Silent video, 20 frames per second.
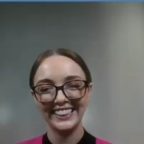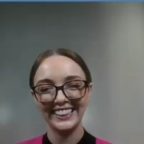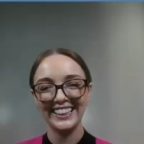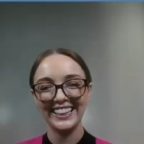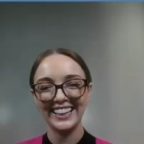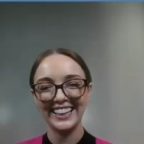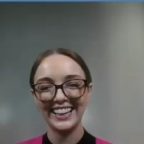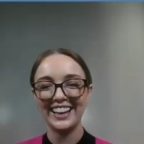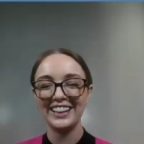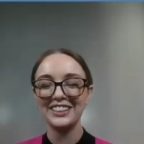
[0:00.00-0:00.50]

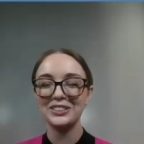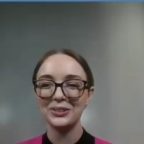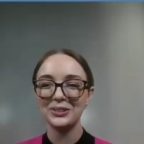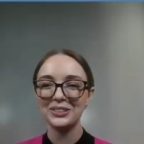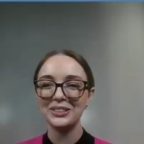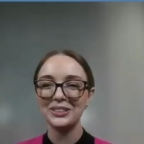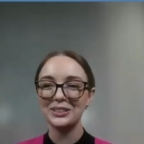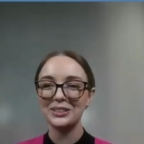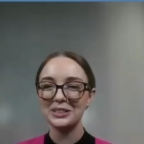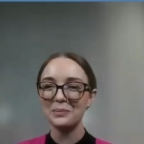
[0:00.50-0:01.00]
Yeah, I
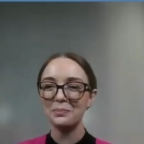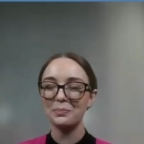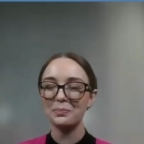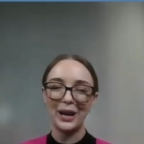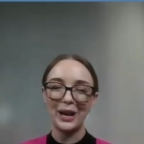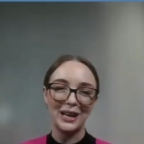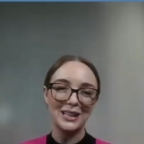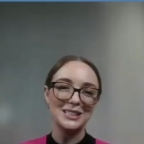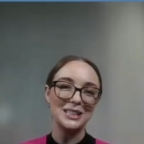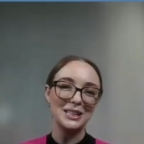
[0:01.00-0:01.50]
talked to some
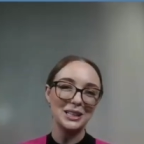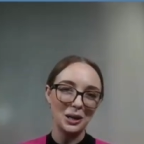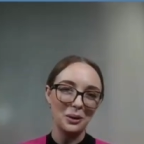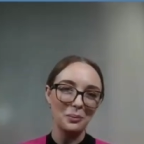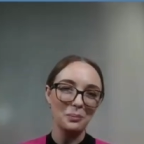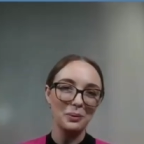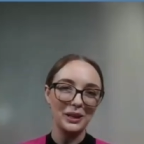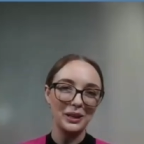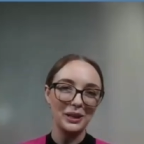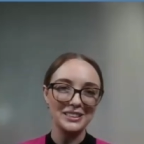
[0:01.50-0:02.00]
branding
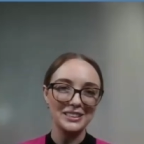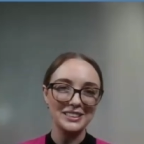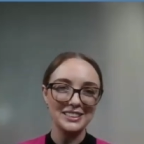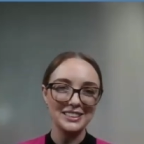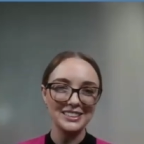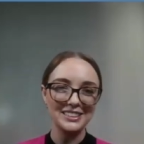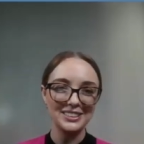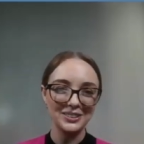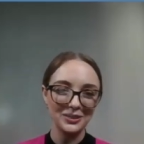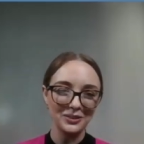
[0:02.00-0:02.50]
companies
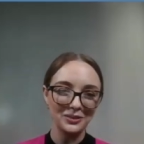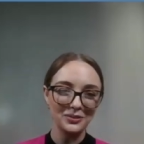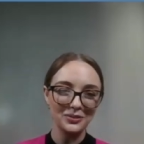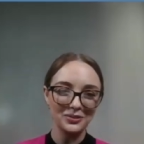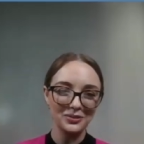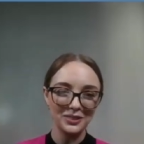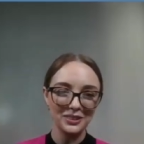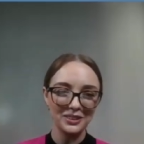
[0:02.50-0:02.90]
and sort of